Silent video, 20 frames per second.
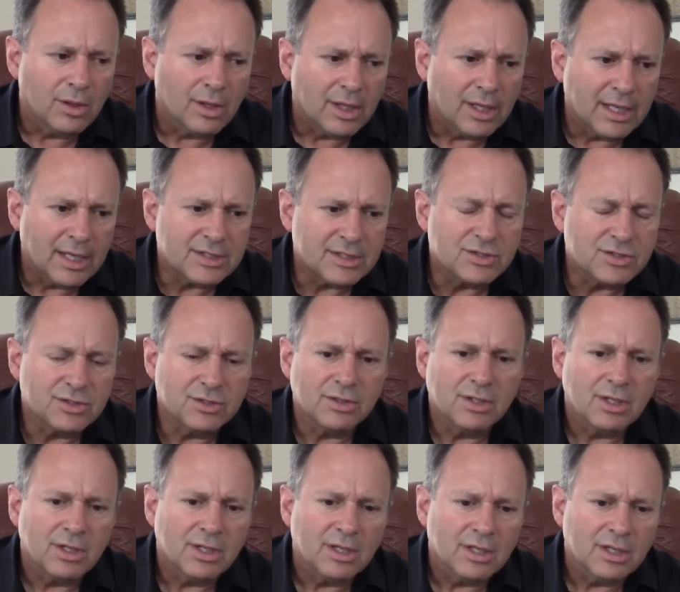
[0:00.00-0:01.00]
It's
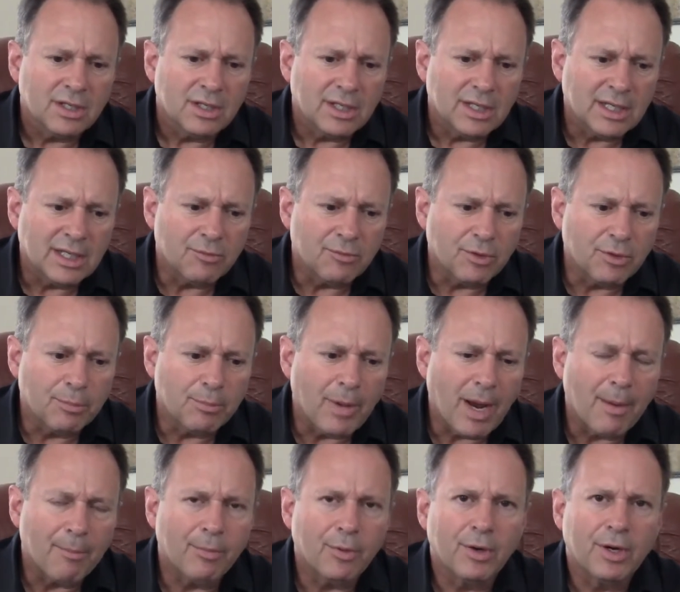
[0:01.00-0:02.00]
in
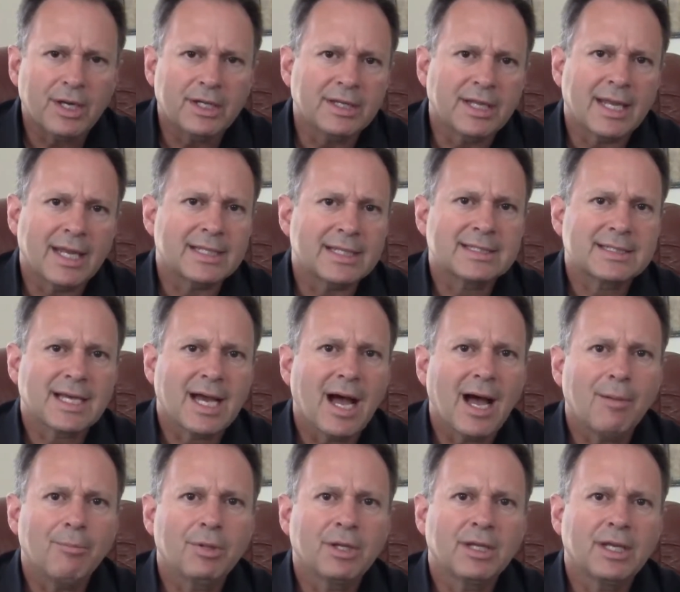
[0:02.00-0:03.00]
remembering that it's
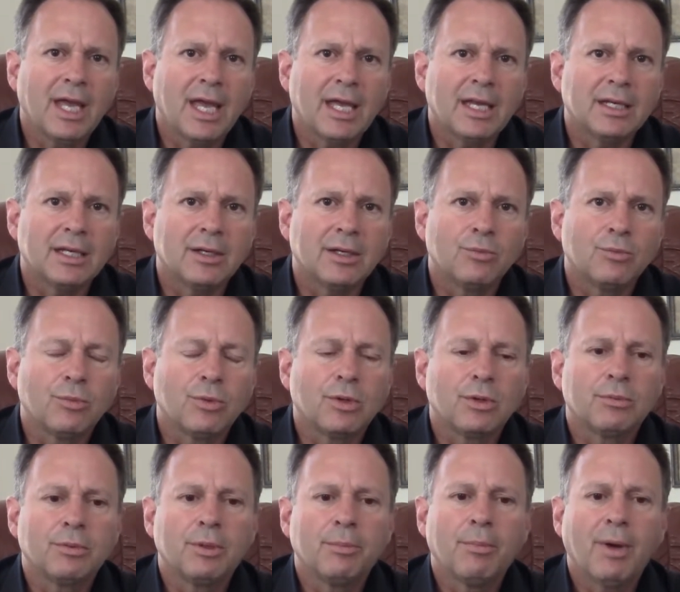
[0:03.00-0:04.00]
complicated,
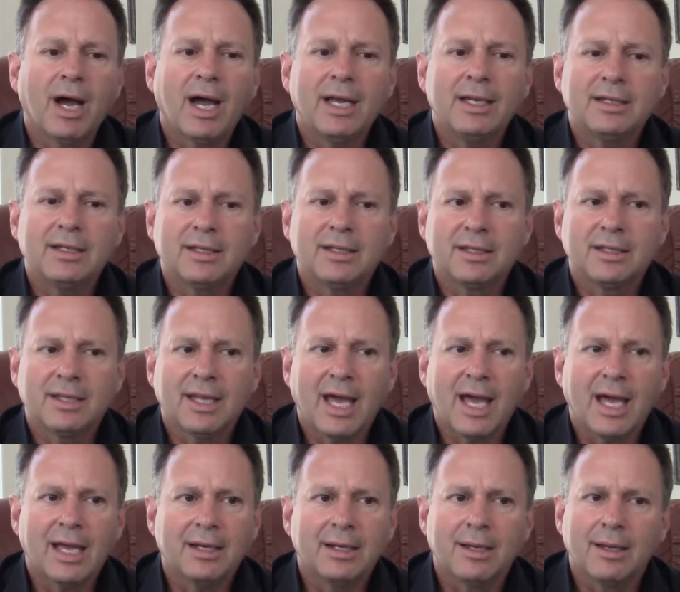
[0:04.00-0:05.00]
we're reminded
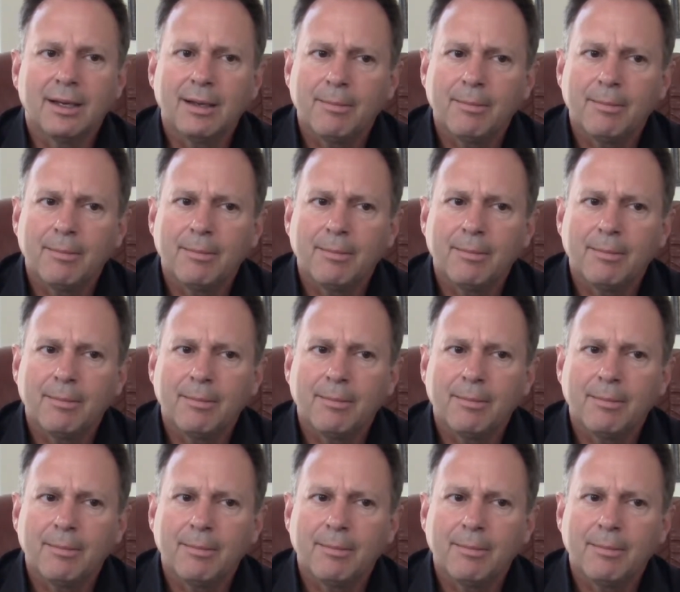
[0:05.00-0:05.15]
that